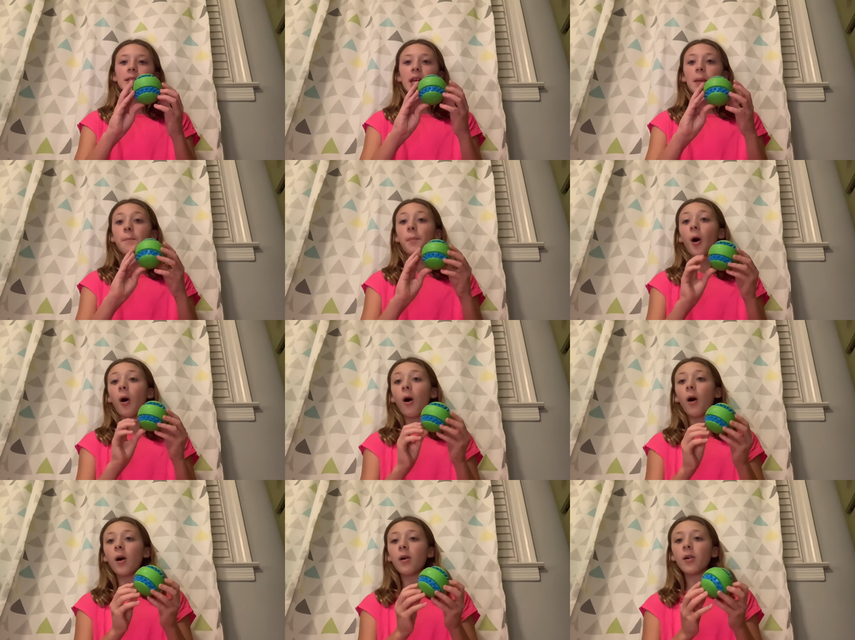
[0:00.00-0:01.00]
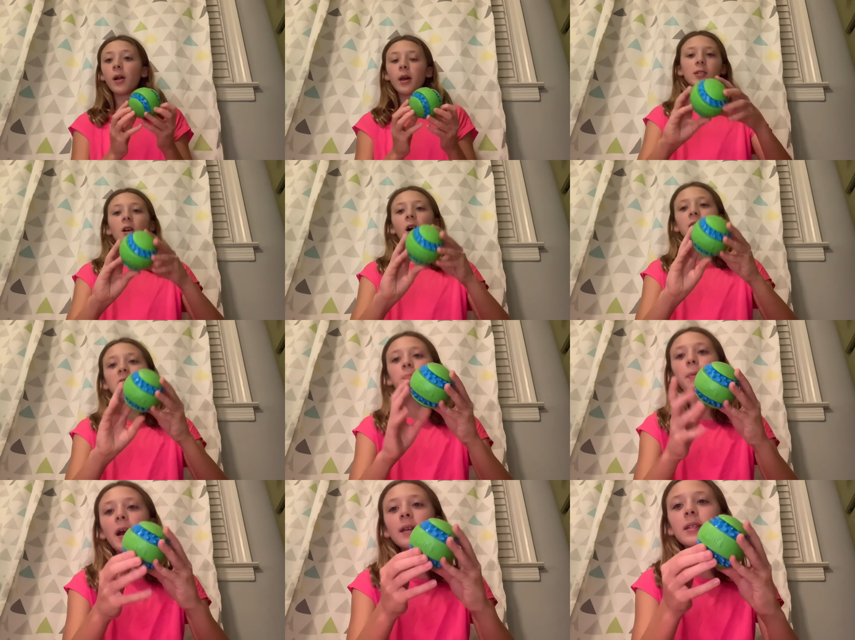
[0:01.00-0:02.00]
is a ball. It's got
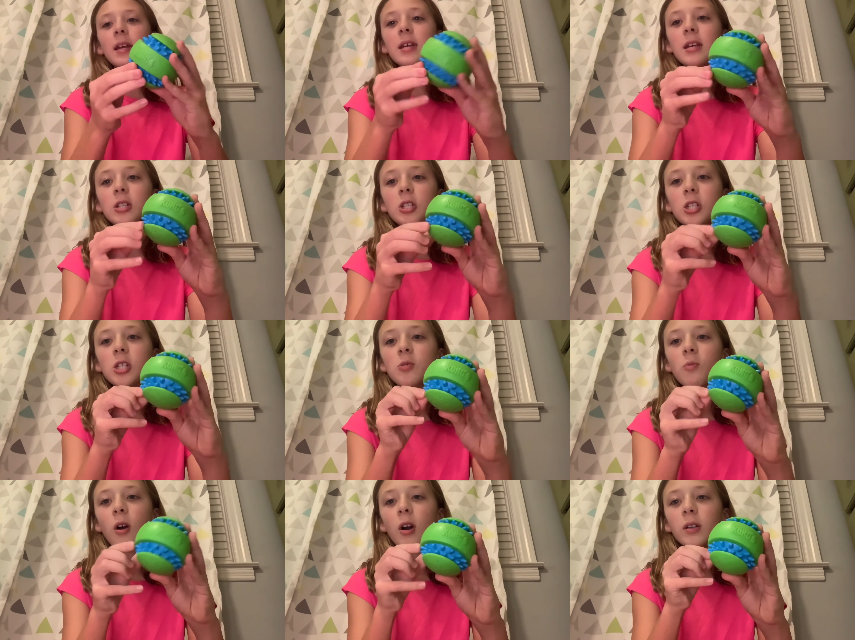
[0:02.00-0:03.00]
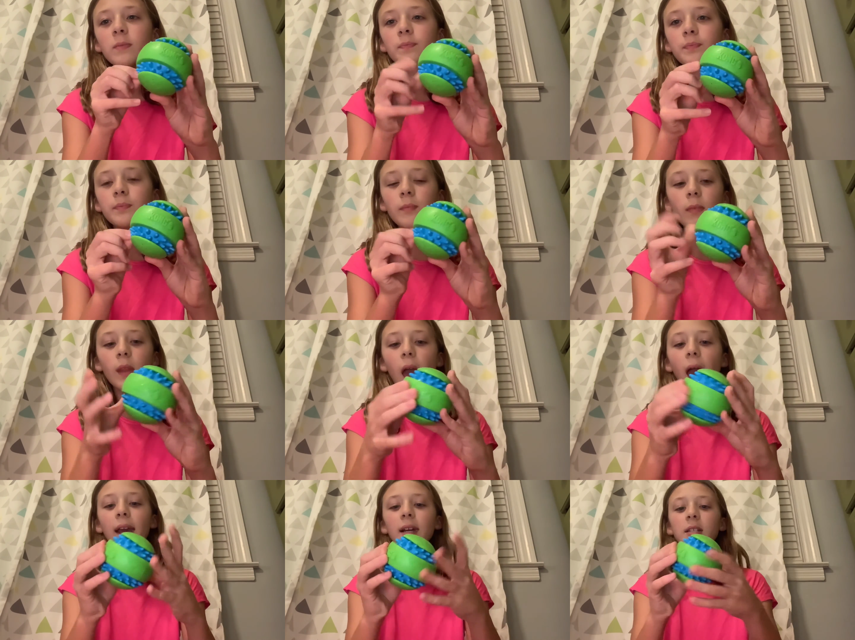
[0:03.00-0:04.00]
spikes that he can chew on.
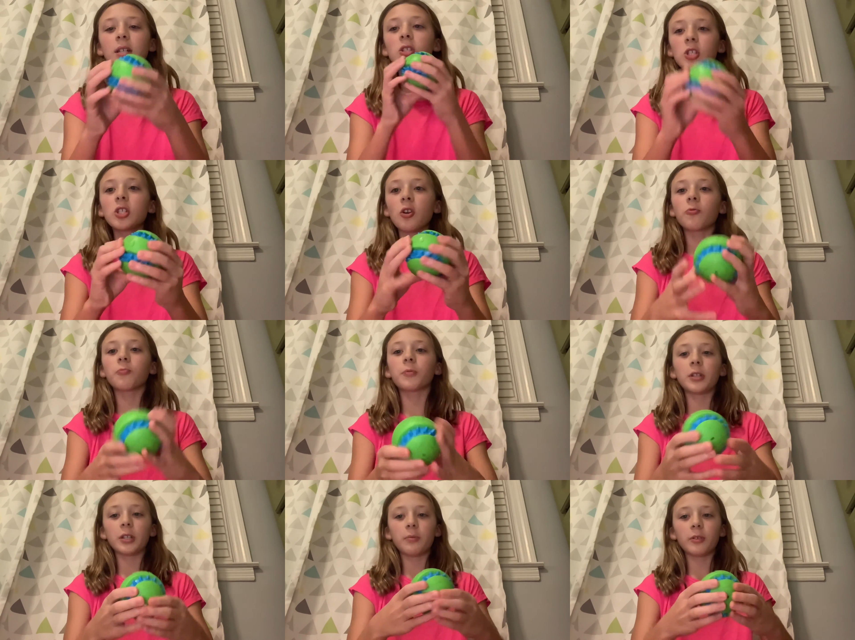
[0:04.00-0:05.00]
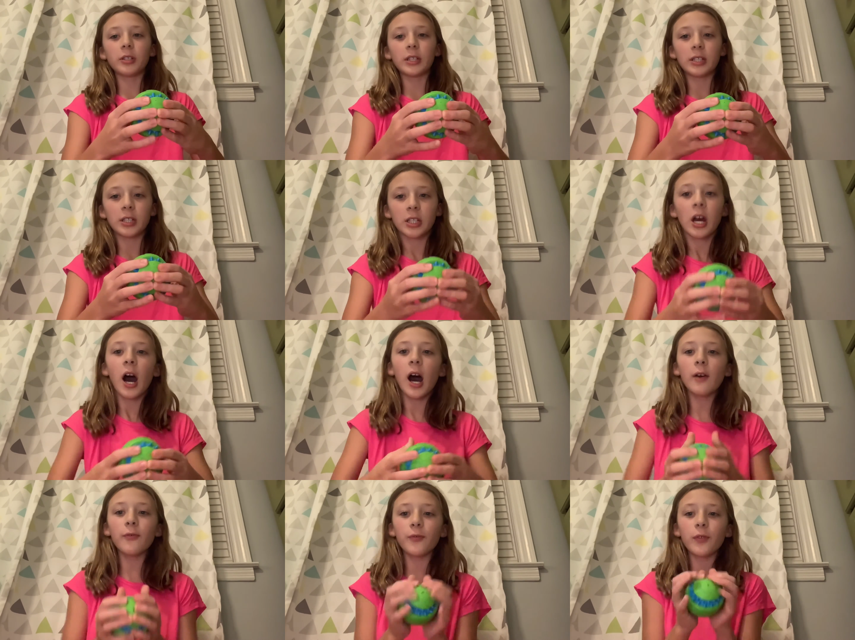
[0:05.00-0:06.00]
And it's just a really, really
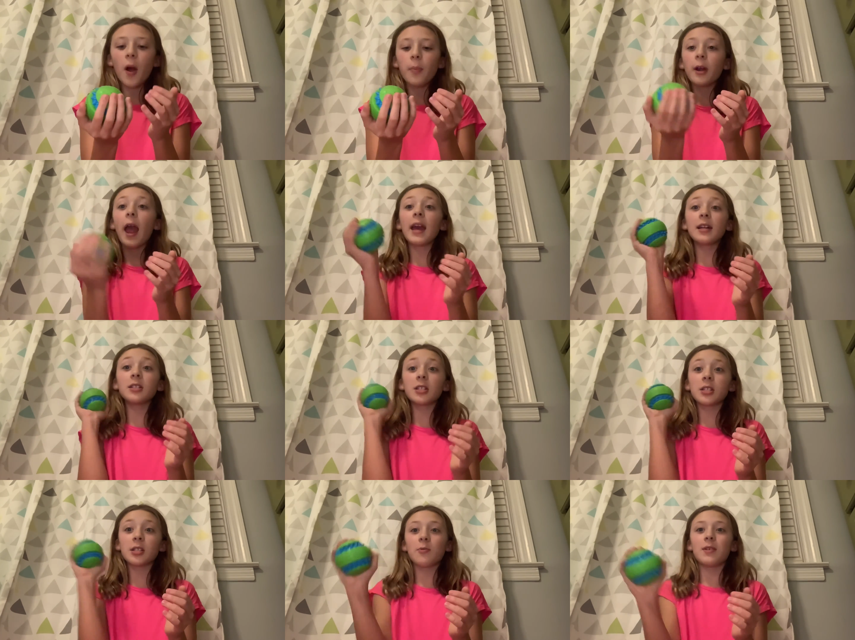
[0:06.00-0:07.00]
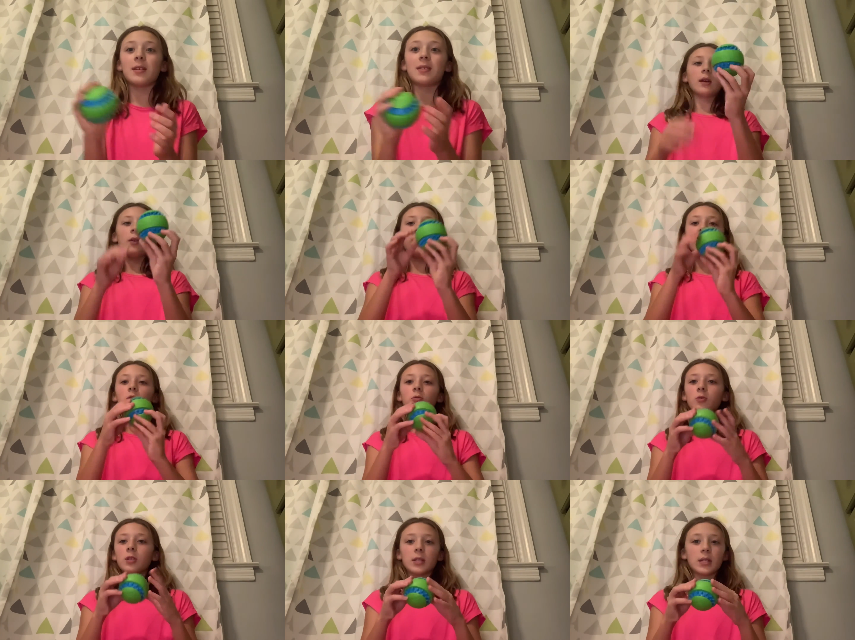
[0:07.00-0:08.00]
tough rubber, and it squeaks. If
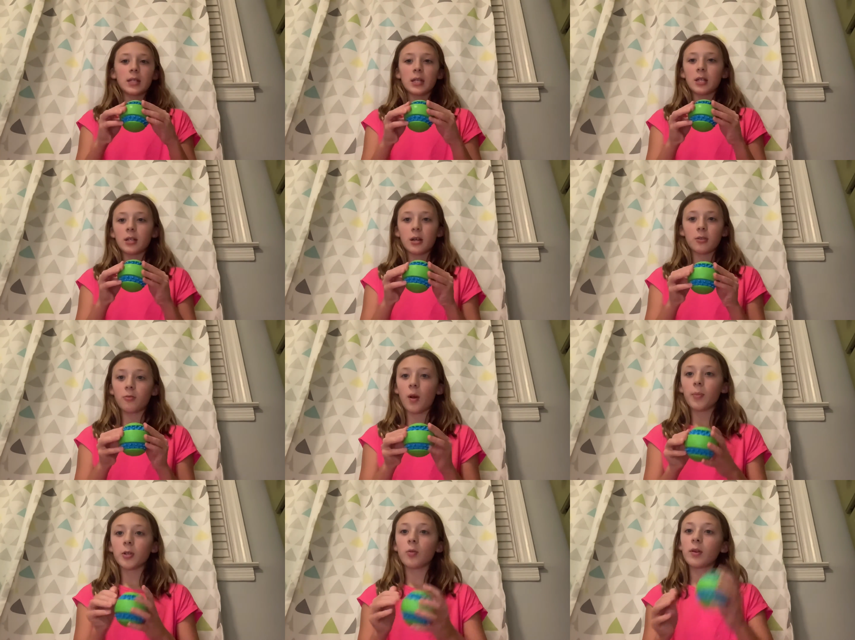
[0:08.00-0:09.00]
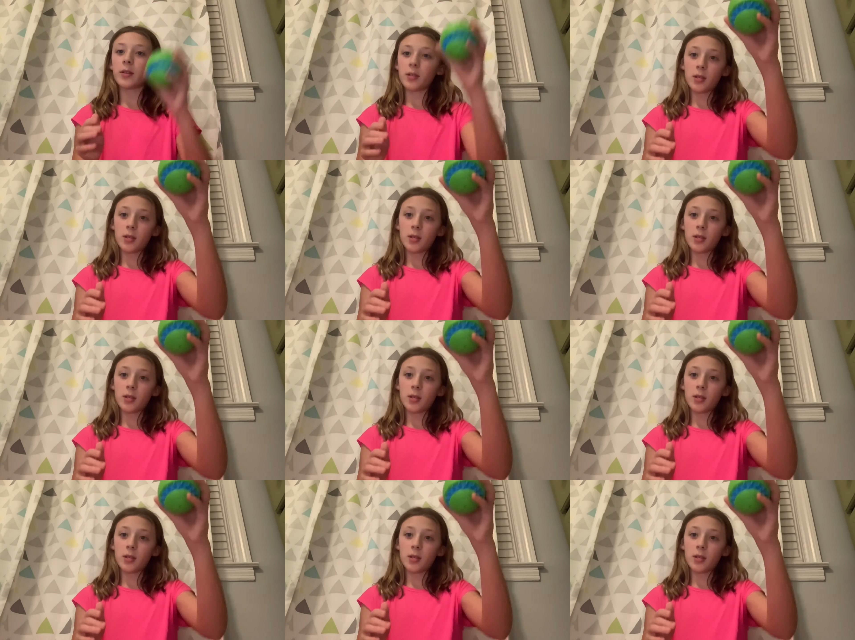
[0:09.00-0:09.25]
you just need another rubber toy, this